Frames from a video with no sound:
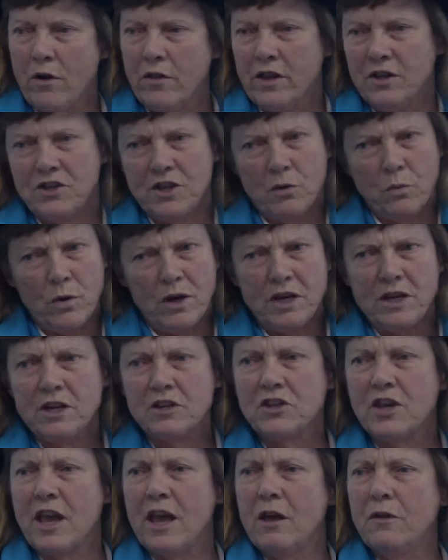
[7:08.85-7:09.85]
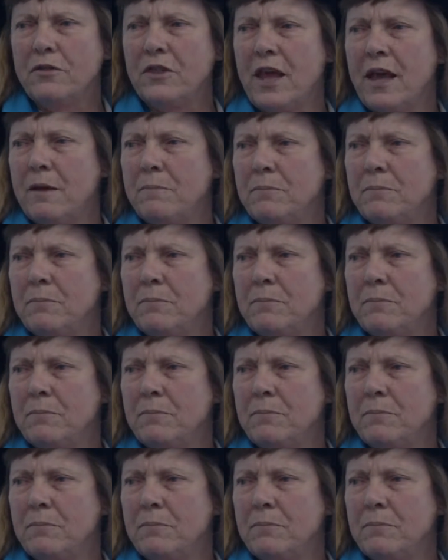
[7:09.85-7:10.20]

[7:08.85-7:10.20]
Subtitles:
They said we discount that